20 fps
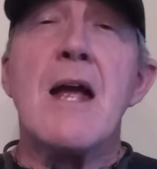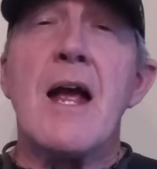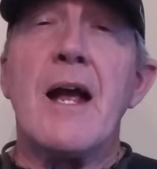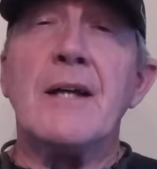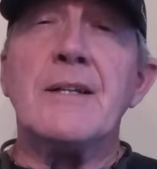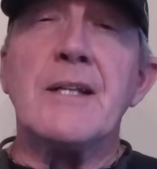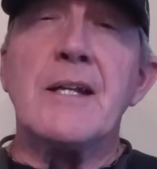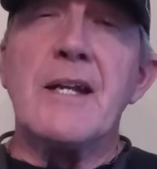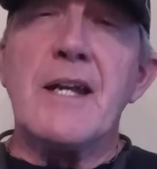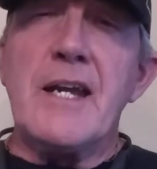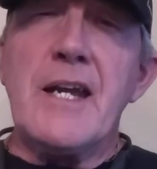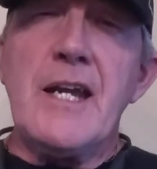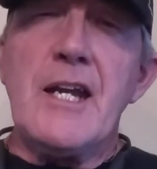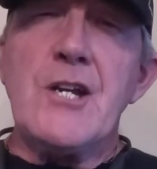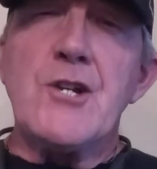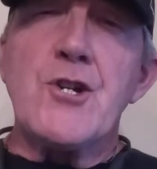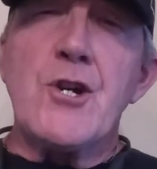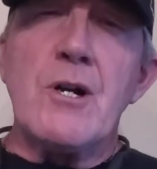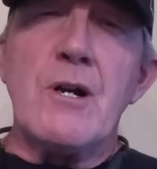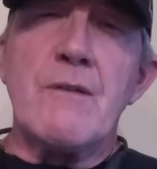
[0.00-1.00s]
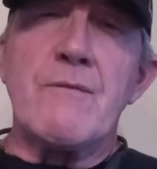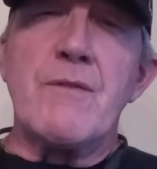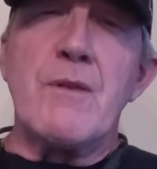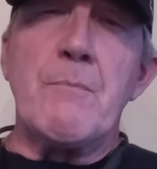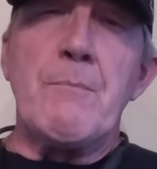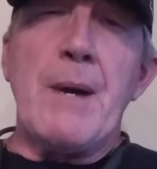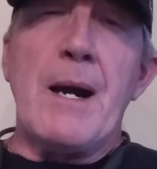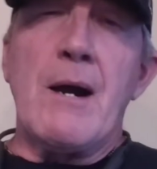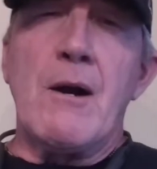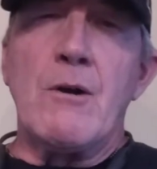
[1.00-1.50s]
And then each of the
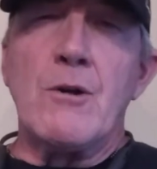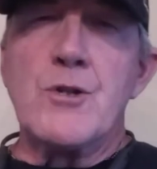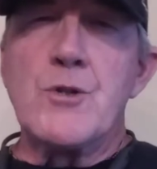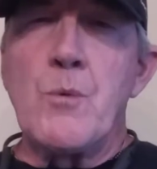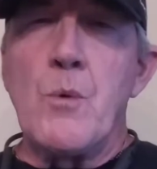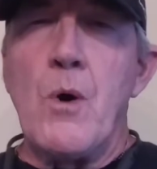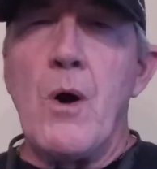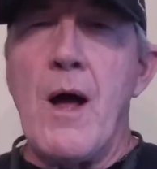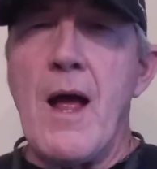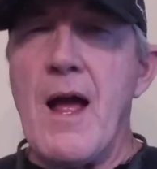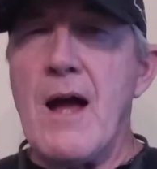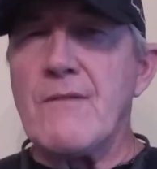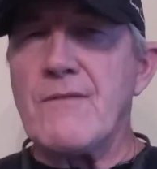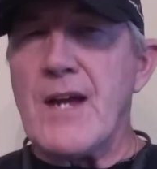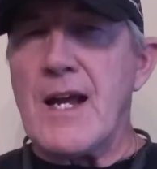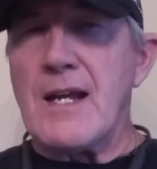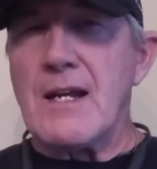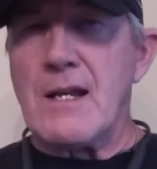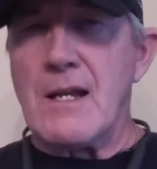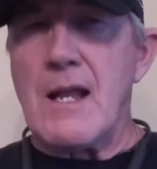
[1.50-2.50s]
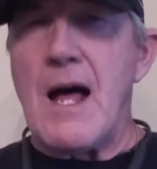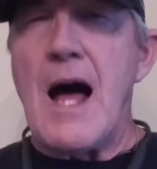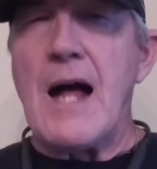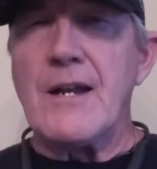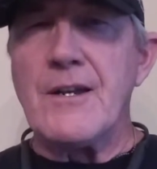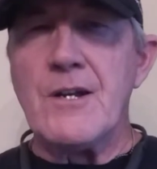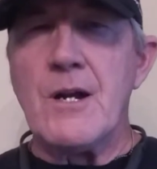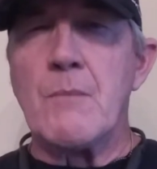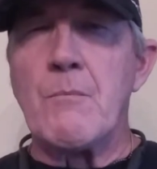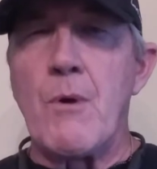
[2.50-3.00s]
barrels will have a
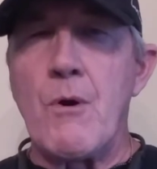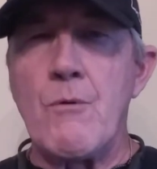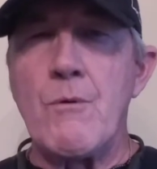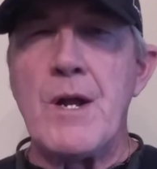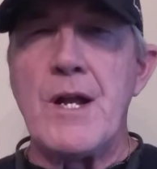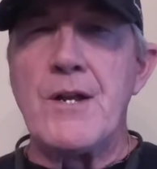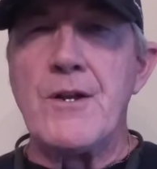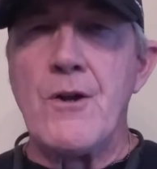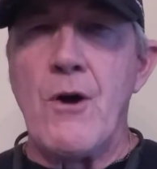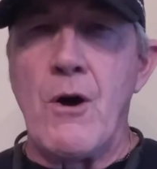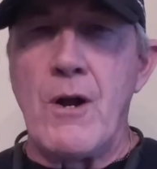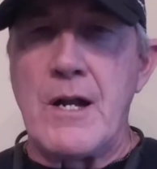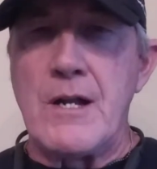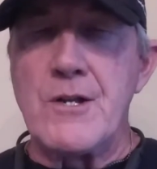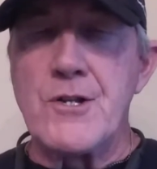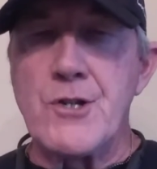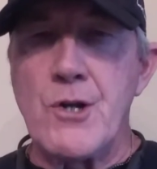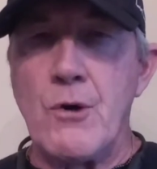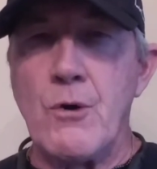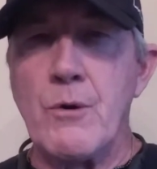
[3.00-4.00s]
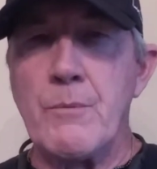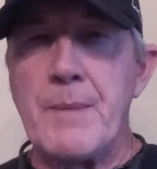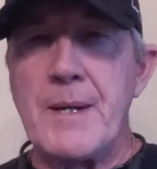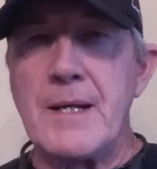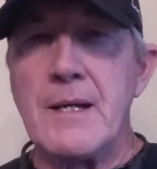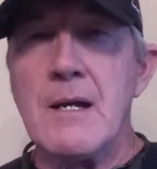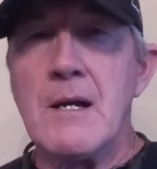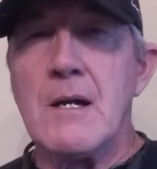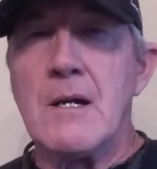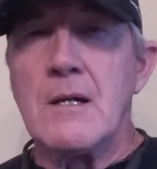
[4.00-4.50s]
lot number written on it. So it will
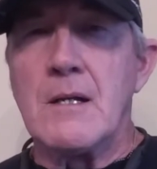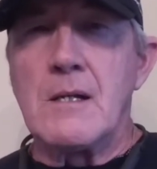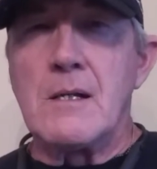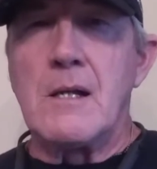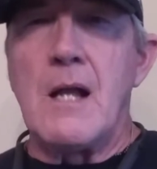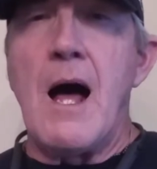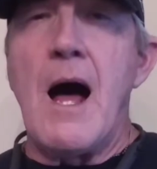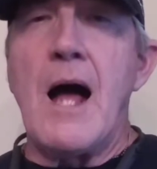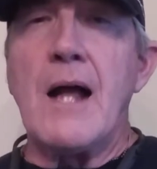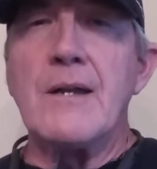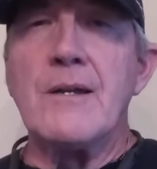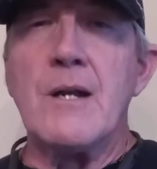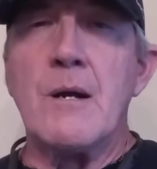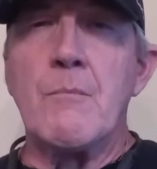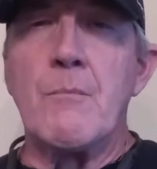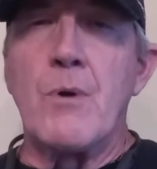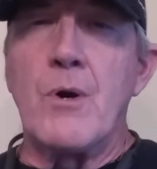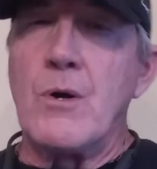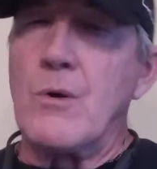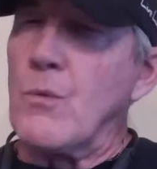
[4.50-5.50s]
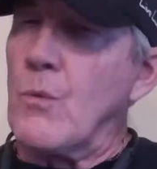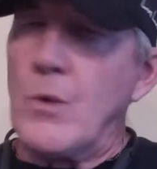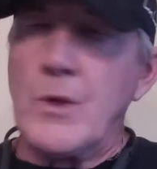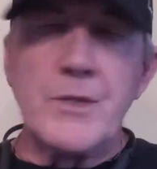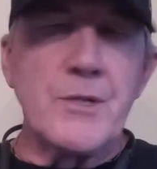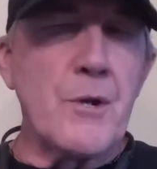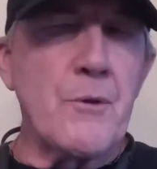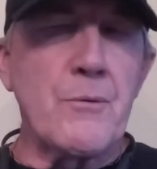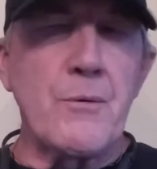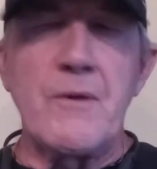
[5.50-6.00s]
be lot number
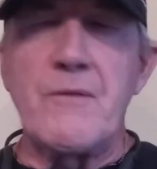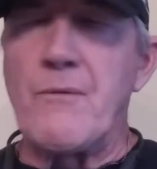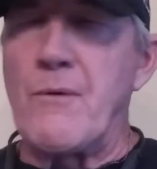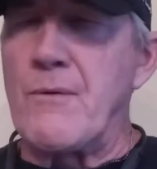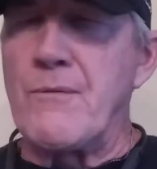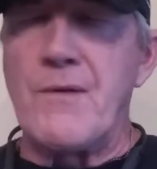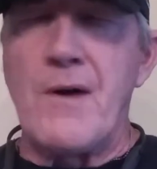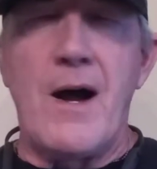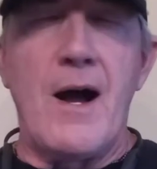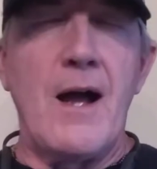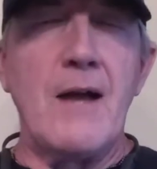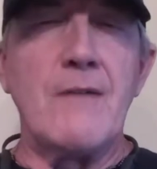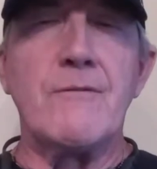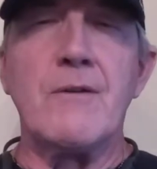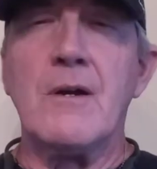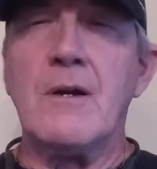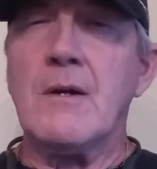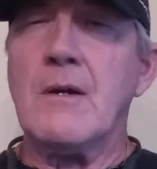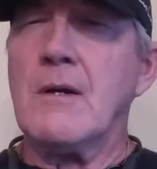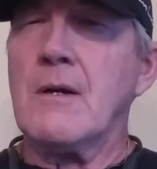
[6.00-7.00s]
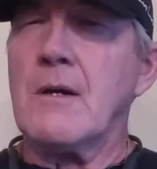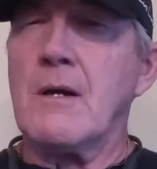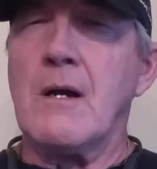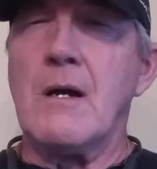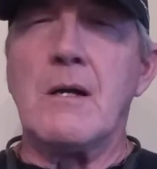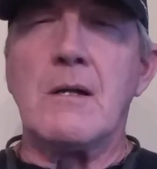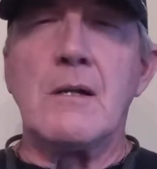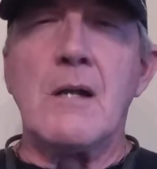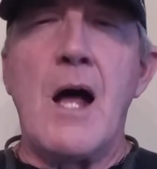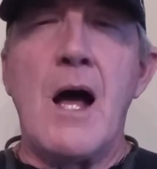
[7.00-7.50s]
1, 2, 3, 4, 5,
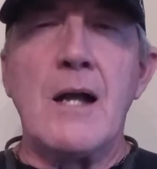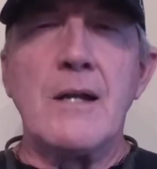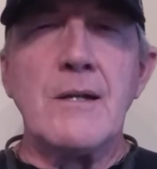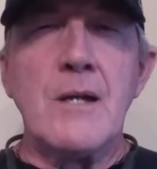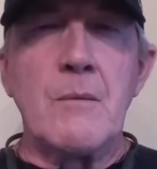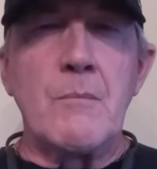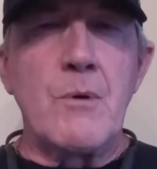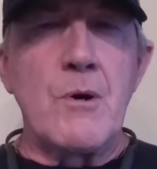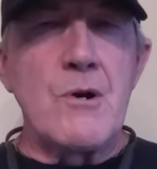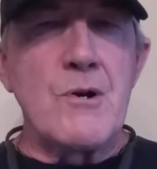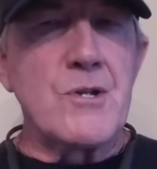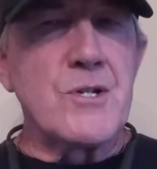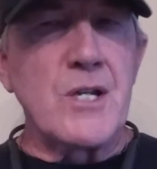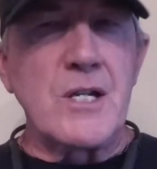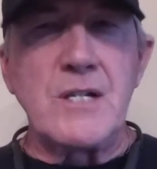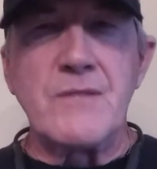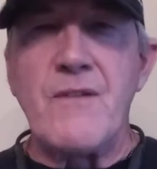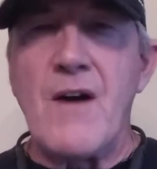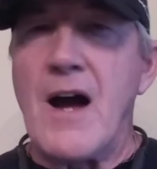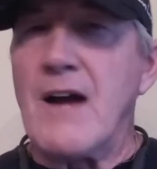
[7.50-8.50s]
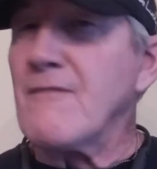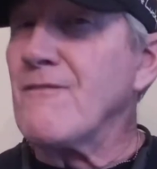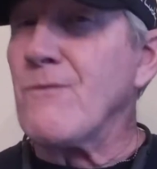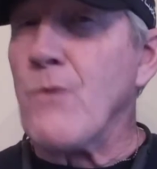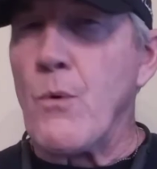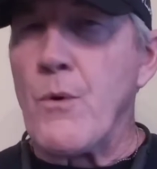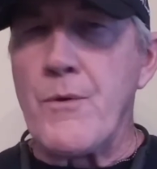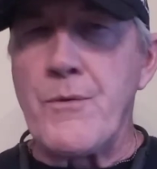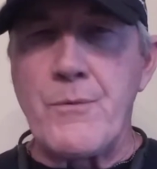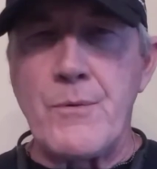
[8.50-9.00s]
lot number 6, 5,
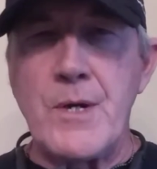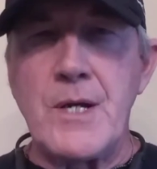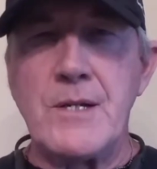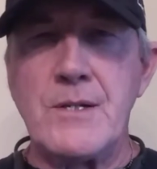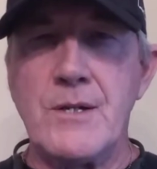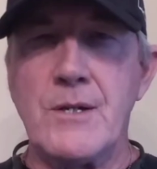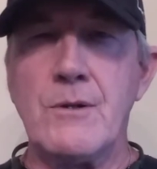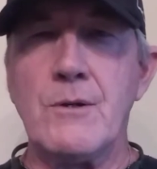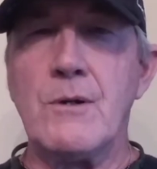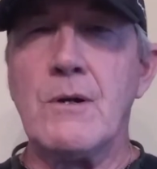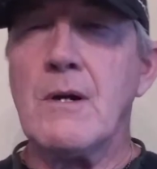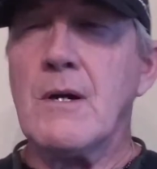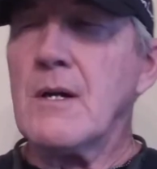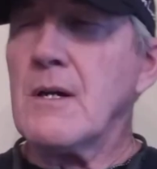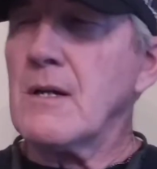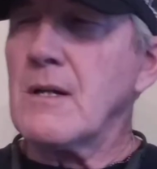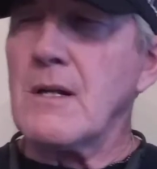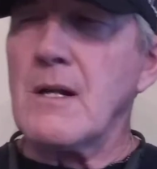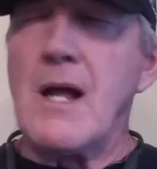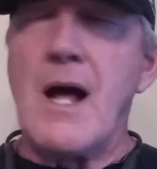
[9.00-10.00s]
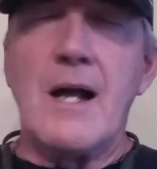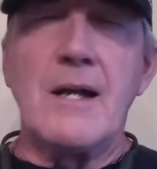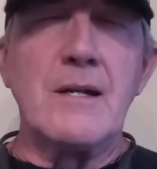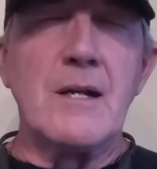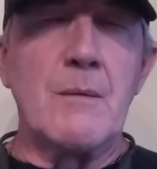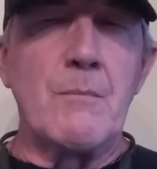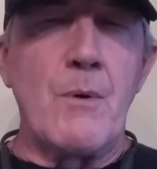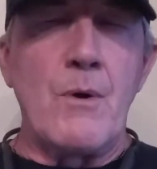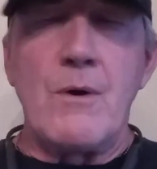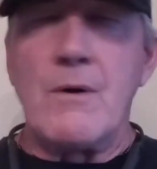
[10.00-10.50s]
4, 3, 2, lot
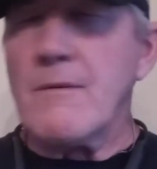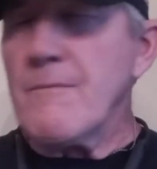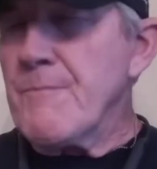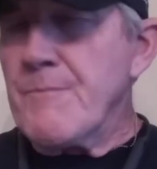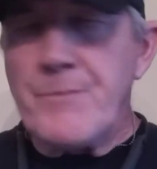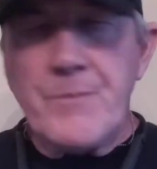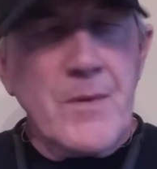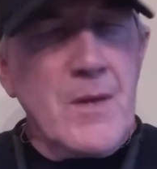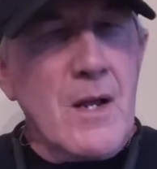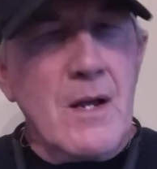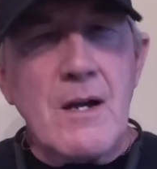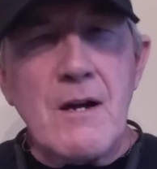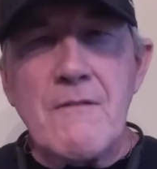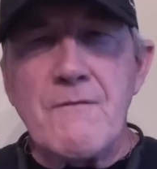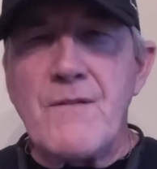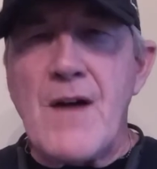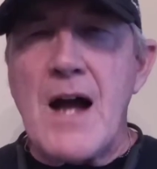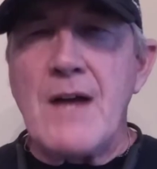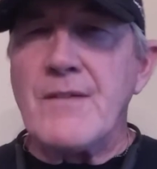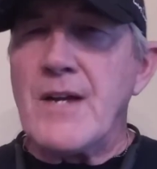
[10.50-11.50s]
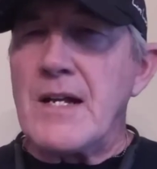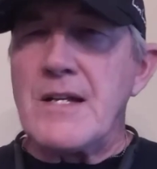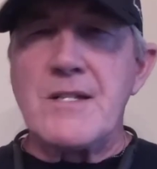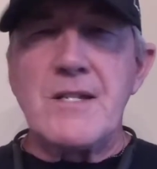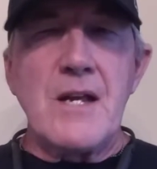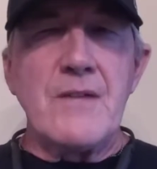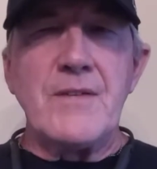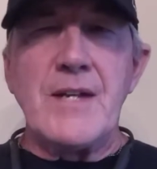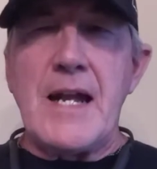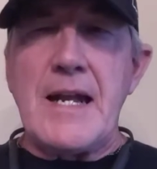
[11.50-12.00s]
number 5, 8,
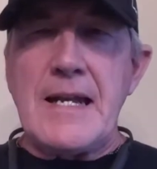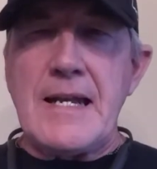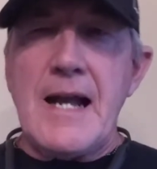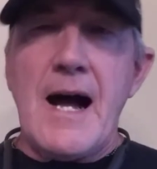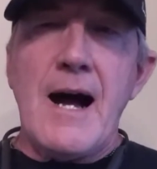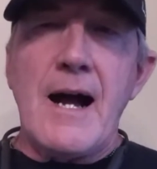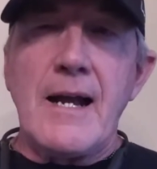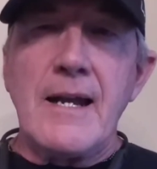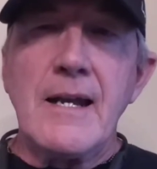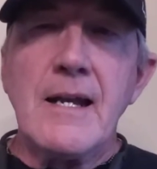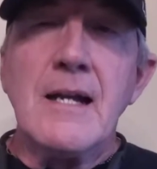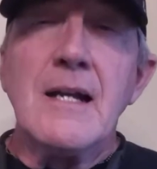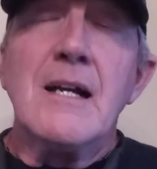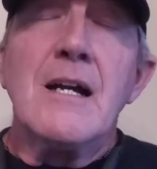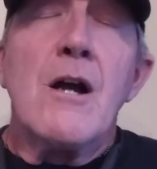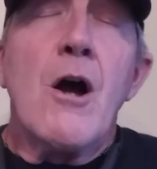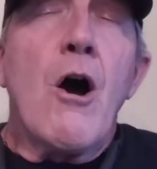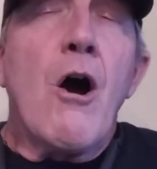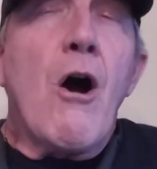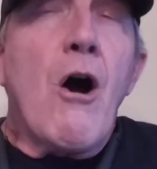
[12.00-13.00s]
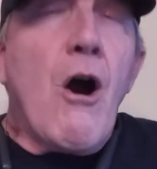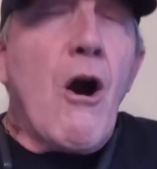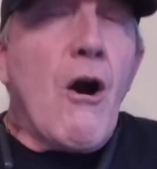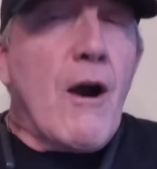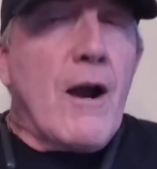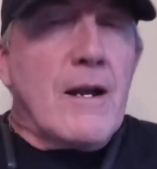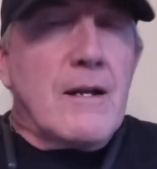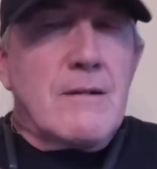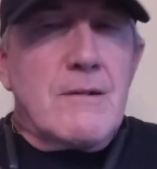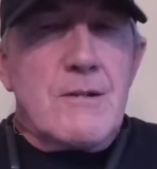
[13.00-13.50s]
7, 8, 9. All
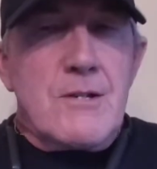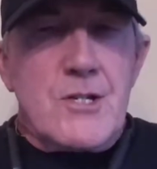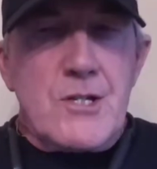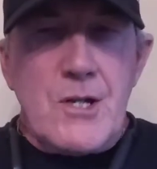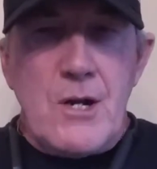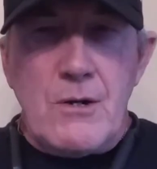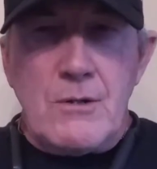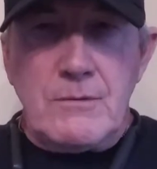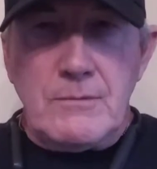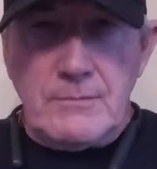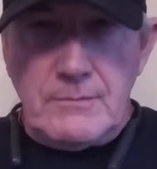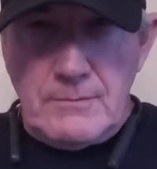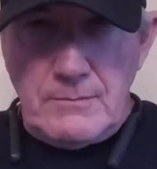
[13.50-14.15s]
right, so